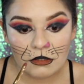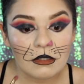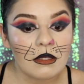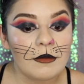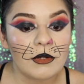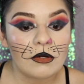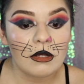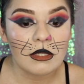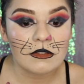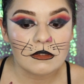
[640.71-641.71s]
Come
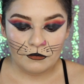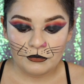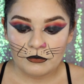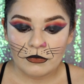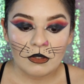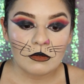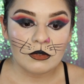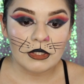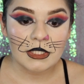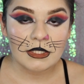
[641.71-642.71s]
across.
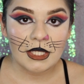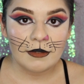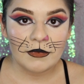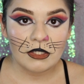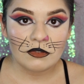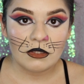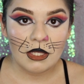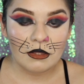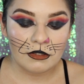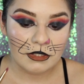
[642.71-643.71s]
Do the same thing to
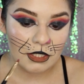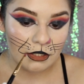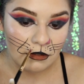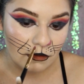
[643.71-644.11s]
the other side.